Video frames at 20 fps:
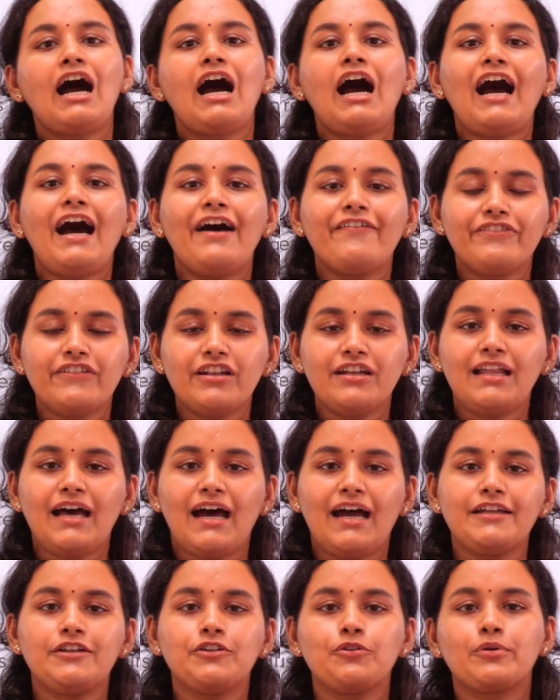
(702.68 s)
After
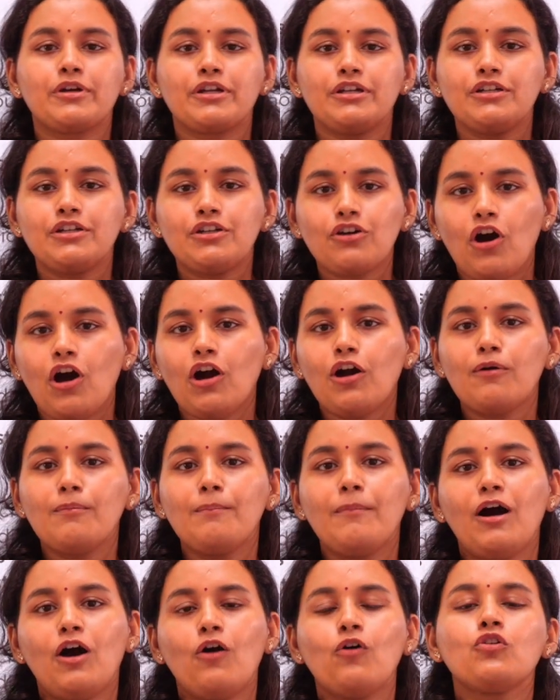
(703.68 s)
that, you can talk
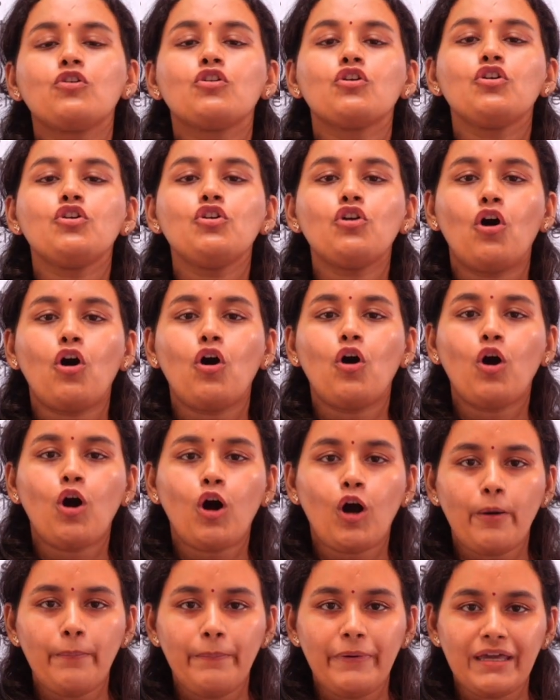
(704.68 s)
about your
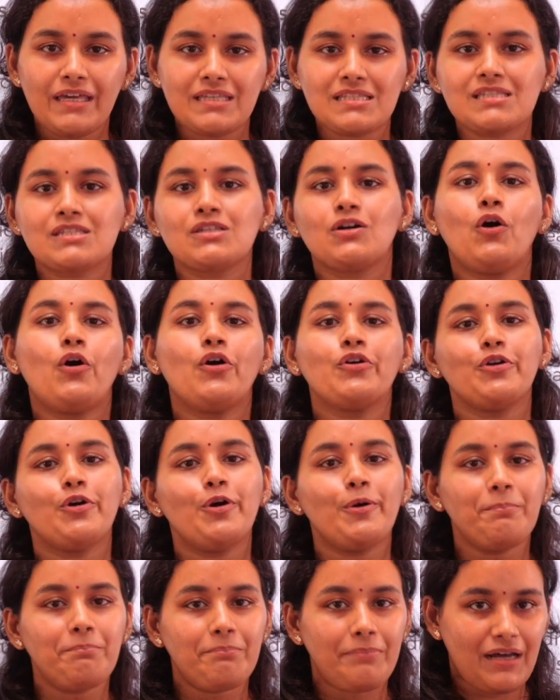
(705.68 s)
hobbies or
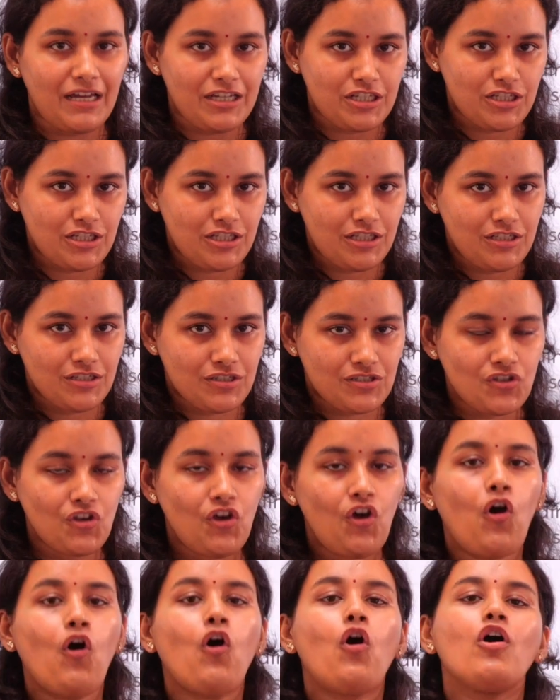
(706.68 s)
your passions
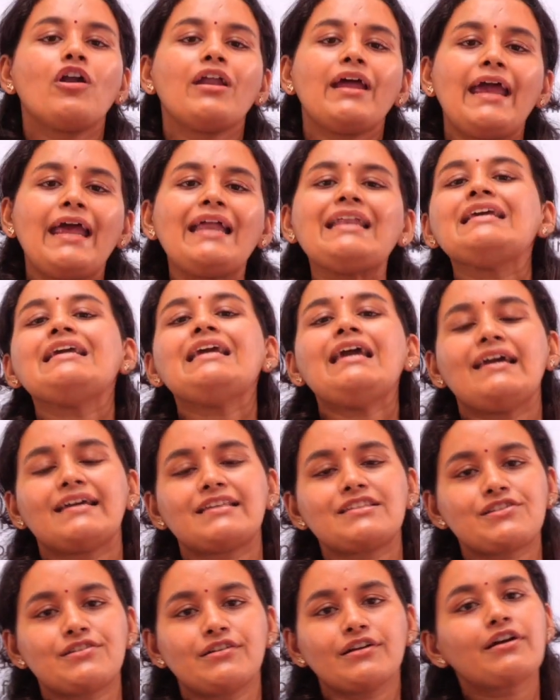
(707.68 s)
or any
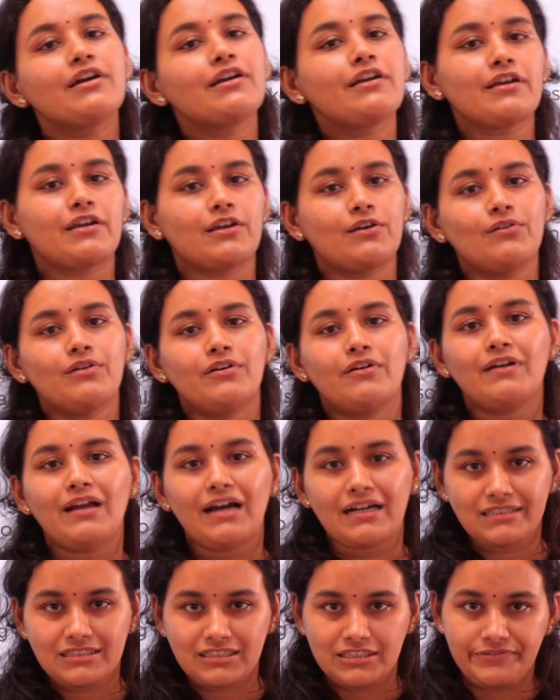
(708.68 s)
extracurricular
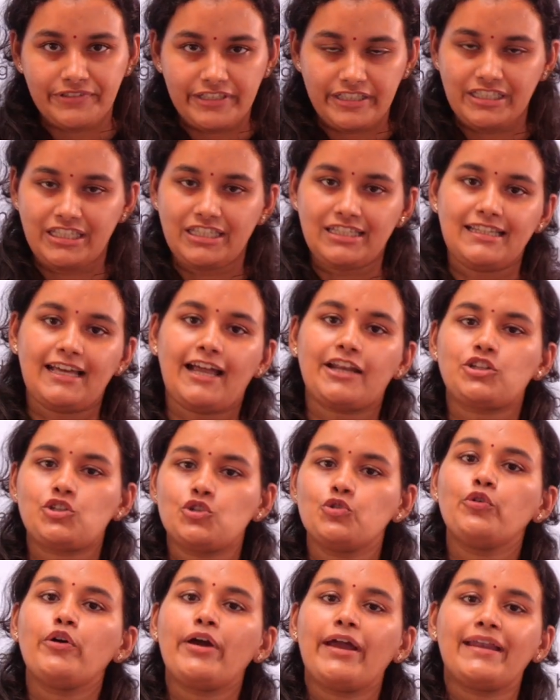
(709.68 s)
activity that
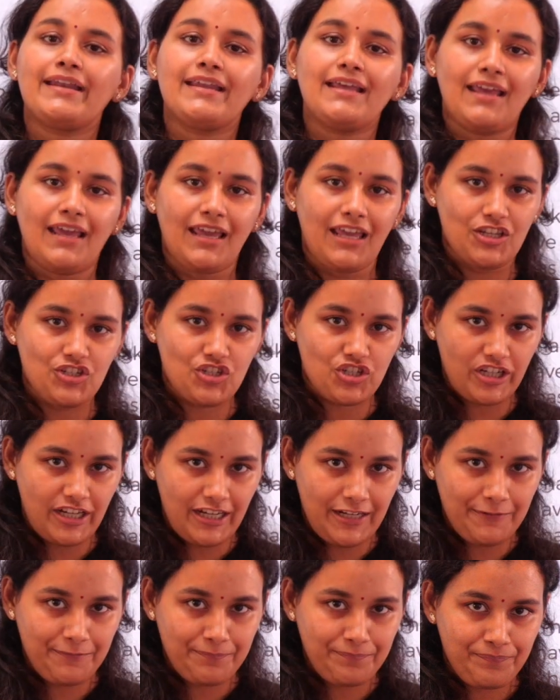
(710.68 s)
you engage
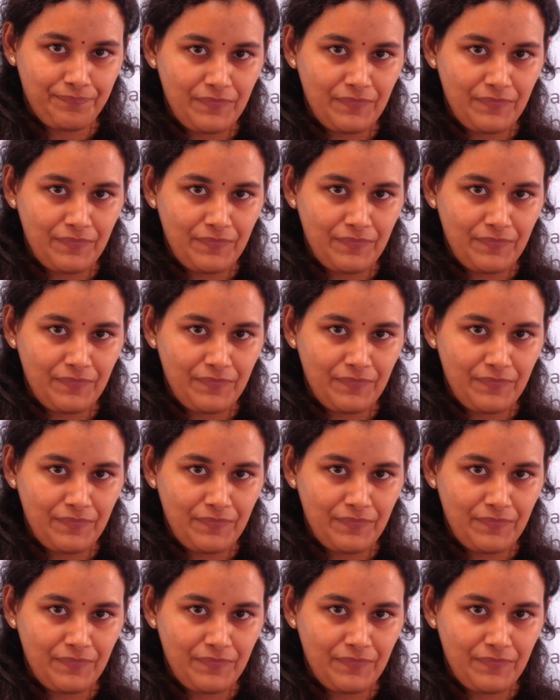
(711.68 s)
in.